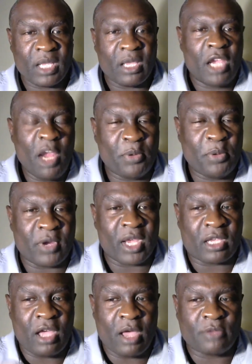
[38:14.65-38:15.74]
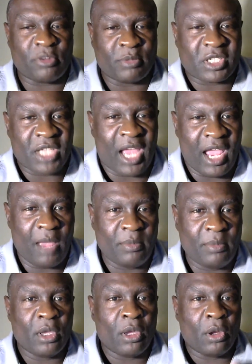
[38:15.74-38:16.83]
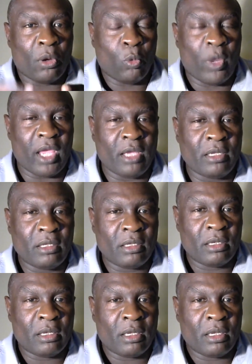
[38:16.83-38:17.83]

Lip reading: A hypocrite comes from the time when